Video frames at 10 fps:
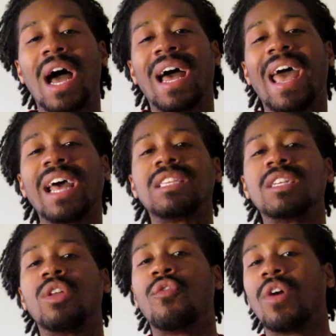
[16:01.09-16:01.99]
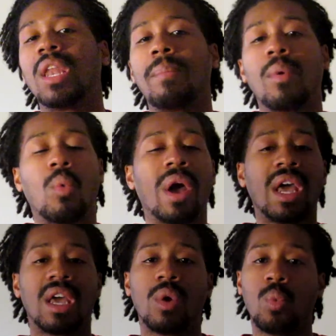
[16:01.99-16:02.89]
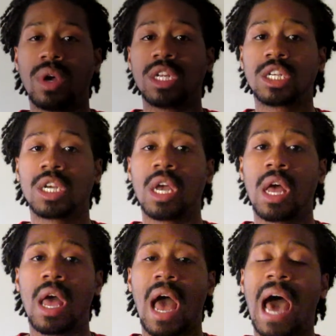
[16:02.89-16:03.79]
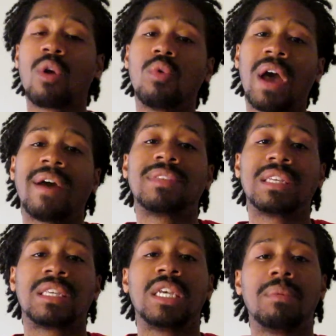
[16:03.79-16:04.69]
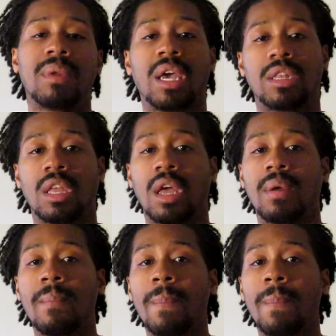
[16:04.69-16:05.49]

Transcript: I had to develop a way in which I don't have to seem like that.